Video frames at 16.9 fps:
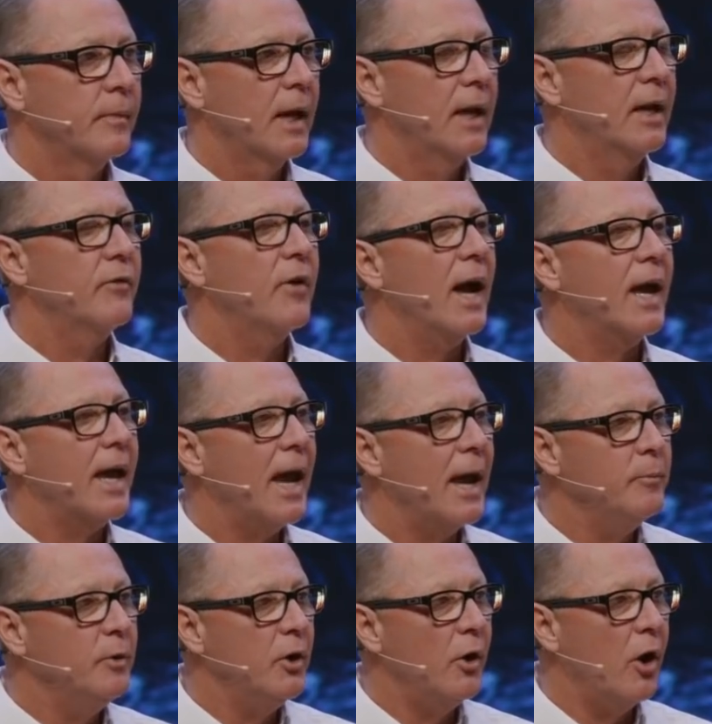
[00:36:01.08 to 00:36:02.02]
And if I
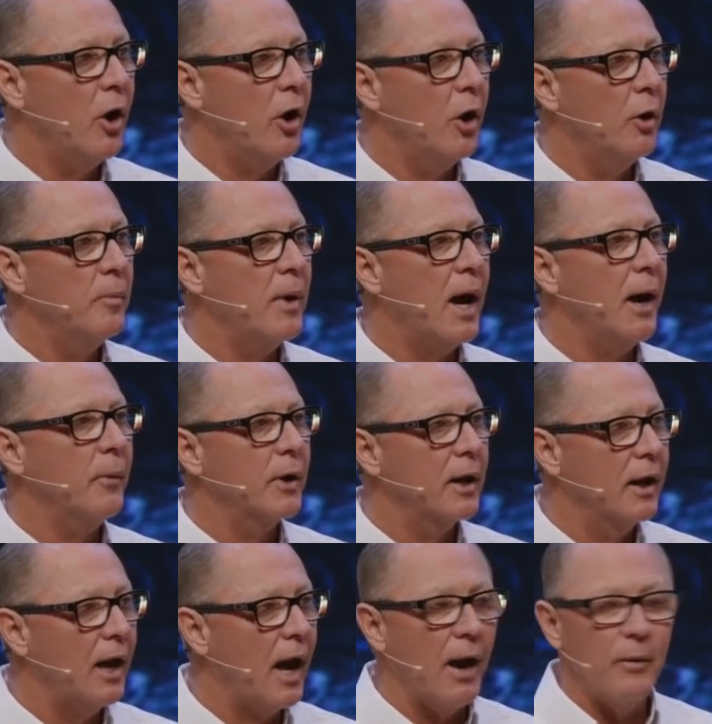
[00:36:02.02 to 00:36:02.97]
came to your home, I
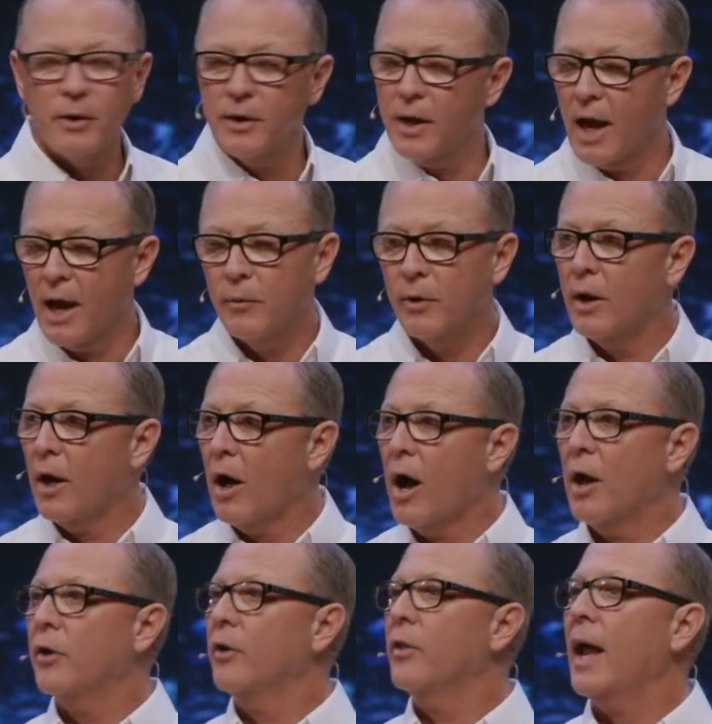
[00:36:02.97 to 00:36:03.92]
would
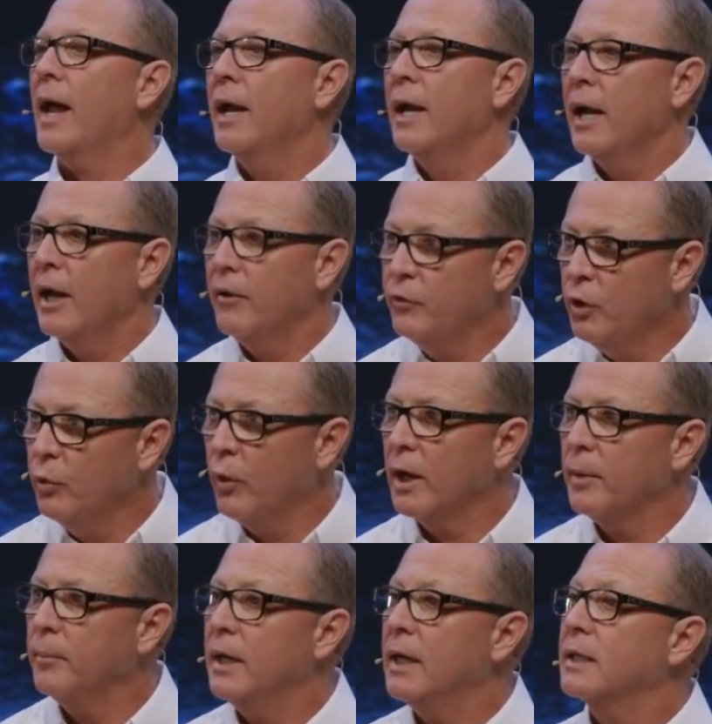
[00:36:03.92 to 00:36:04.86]
honor that. If you
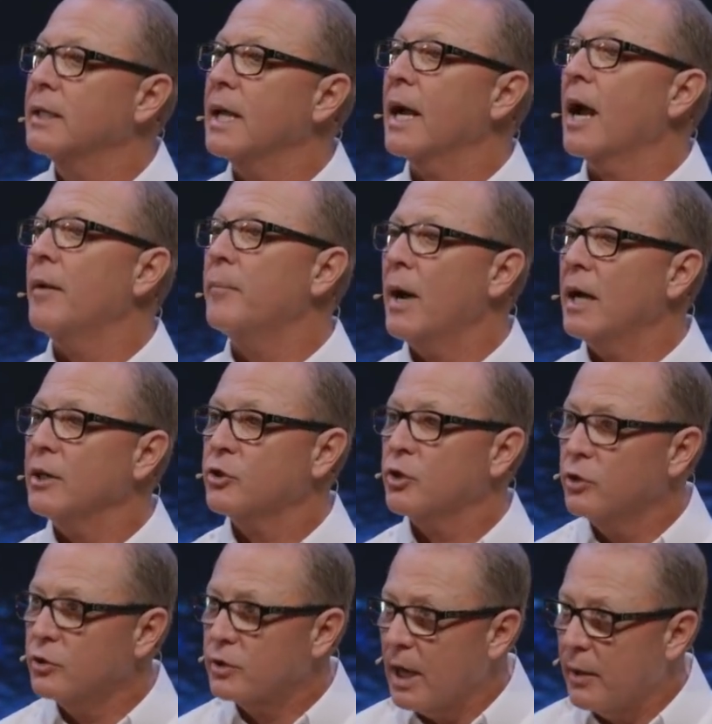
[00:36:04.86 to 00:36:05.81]
wanted me to take off my
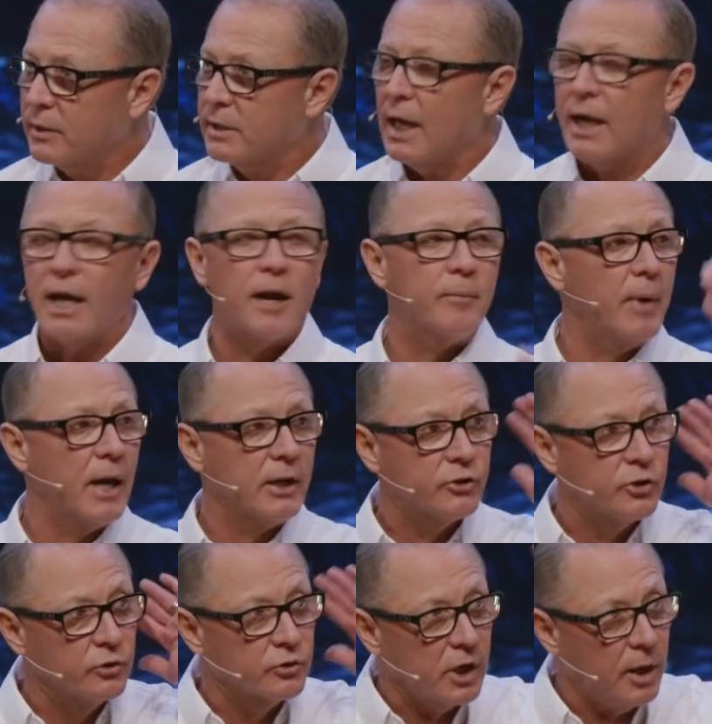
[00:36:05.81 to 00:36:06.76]
shoes, I would take off my
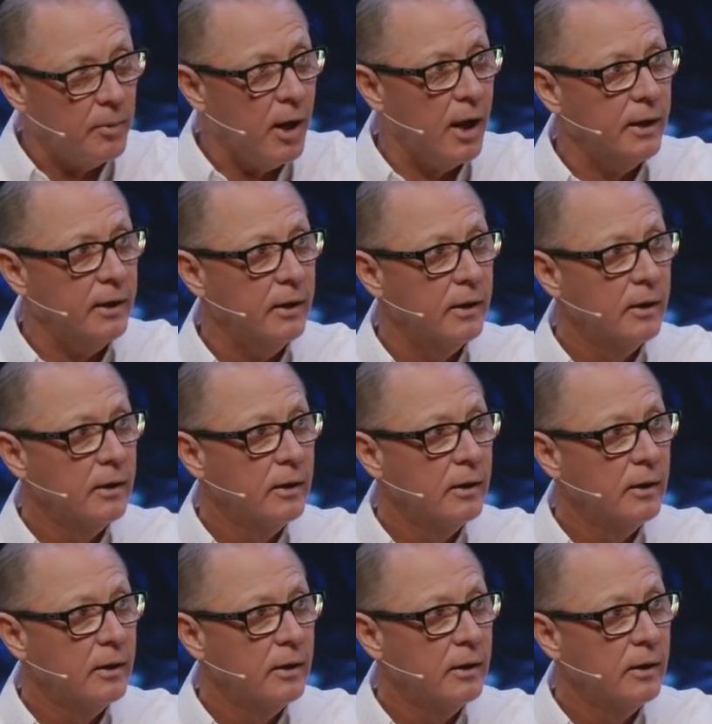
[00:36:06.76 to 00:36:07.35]
shoes. Come on.